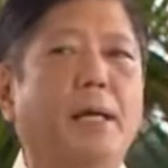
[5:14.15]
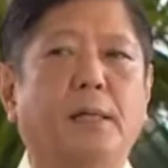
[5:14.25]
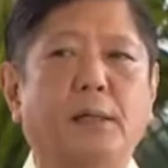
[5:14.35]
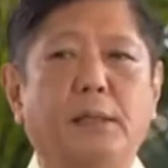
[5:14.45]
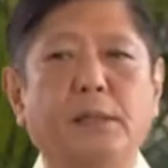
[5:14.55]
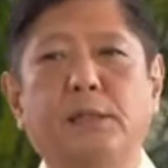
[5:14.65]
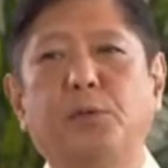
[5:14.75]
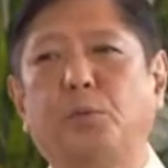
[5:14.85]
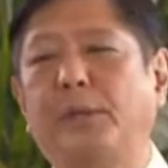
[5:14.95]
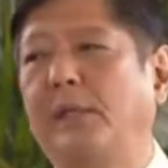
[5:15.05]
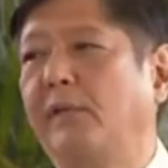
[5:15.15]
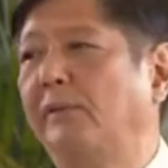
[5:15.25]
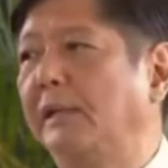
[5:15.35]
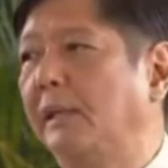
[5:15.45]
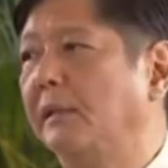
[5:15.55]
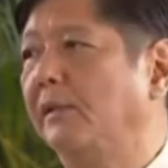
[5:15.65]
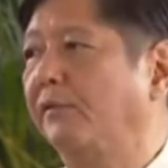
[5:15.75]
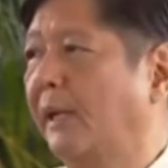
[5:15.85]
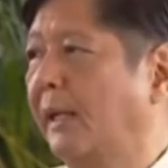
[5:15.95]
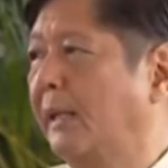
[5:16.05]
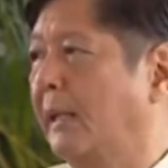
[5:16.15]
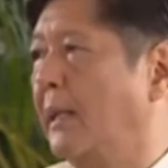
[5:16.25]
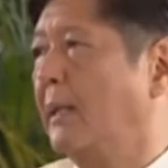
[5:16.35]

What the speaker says: areas that we have identified: